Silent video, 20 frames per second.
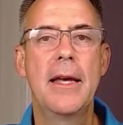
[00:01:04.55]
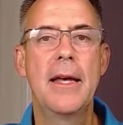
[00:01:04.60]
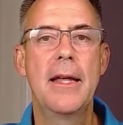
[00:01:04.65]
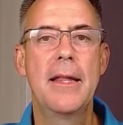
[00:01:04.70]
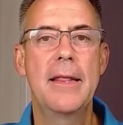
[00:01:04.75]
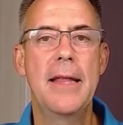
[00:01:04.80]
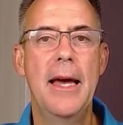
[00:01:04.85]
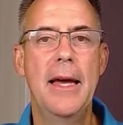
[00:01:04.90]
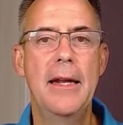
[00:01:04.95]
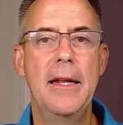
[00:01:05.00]

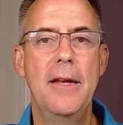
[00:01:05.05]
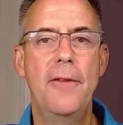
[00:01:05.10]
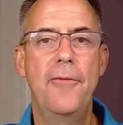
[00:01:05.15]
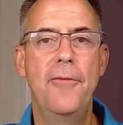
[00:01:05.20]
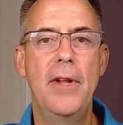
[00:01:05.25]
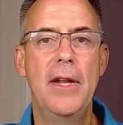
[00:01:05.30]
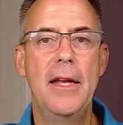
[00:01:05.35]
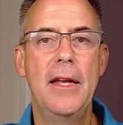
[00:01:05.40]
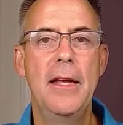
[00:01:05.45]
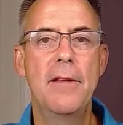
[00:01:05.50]
that if it
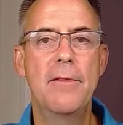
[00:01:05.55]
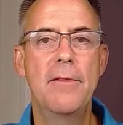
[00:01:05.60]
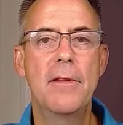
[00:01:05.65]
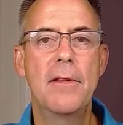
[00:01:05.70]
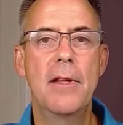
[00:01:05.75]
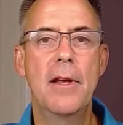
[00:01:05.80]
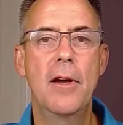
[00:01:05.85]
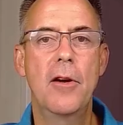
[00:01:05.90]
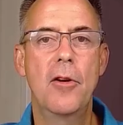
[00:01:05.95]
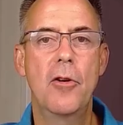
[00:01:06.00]
isn't
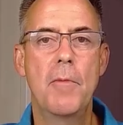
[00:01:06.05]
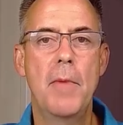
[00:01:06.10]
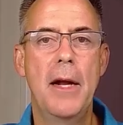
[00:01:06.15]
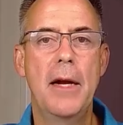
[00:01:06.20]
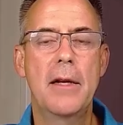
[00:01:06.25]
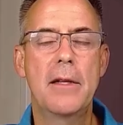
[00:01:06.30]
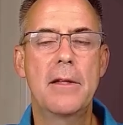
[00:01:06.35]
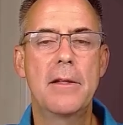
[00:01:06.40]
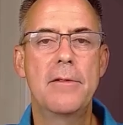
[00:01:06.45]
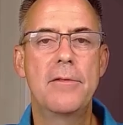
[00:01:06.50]
a
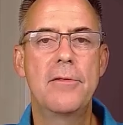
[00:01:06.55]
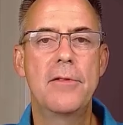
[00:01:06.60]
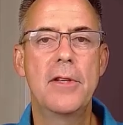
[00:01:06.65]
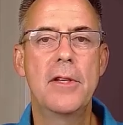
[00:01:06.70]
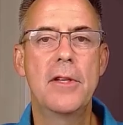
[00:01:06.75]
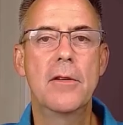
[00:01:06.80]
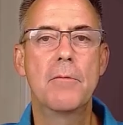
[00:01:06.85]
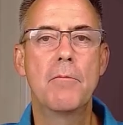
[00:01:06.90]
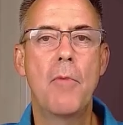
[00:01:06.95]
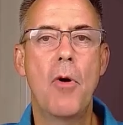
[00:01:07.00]
hermetically
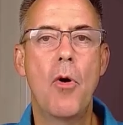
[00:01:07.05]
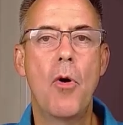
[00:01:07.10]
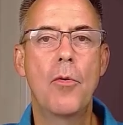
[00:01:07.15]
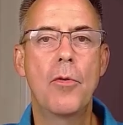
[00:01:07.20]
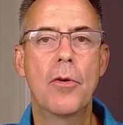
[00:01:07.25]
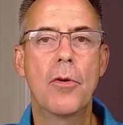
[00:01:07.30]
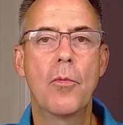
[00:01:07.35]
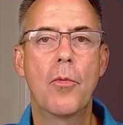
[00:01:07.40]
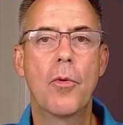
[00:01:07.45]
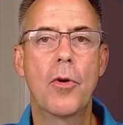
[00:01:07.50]
sealed motor,
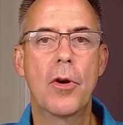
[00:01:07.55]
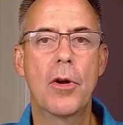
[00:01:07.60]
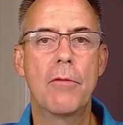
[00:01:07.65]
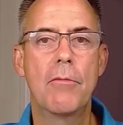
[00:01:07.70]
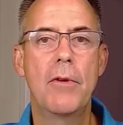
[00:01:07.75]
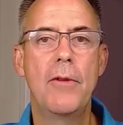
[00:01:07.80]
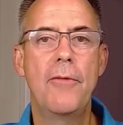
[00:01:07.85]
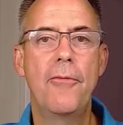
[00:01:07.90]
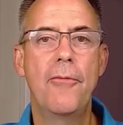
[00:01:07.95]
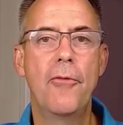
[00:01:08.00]
we're going to
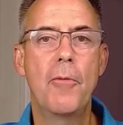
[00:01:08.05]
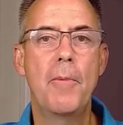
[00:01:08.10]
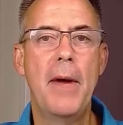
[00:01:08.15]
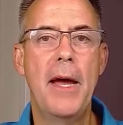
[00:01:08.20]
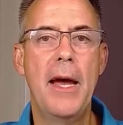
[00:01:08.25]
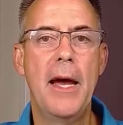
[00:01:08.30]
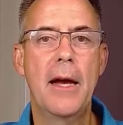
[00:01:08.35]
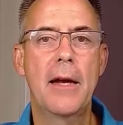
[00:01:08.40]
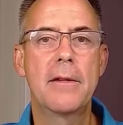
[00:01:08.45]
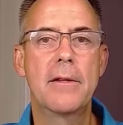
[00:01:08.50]
refer
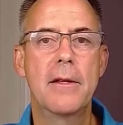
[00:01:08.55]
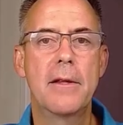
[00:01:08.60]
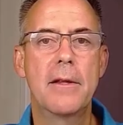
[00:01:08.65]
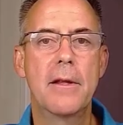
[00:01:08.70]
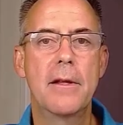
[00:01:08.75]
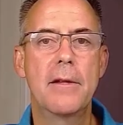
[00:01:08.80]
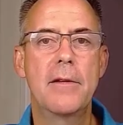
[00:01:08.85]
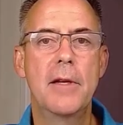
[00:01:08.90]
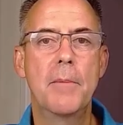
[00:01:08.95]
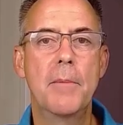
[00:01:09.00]
back to the
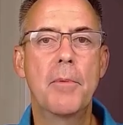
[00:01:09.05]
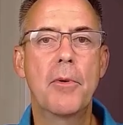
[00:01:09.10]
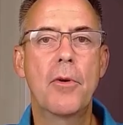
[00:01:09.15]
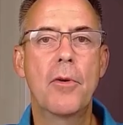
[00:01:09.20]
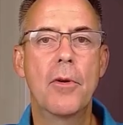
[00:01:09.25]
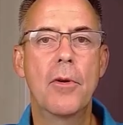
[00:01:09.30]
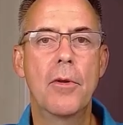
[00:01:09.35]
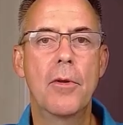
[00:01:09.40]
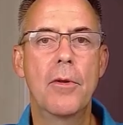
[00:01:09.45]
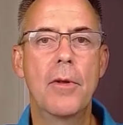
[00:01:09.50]

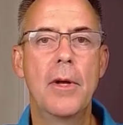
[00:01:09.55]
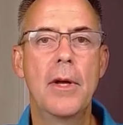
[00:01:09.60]
typical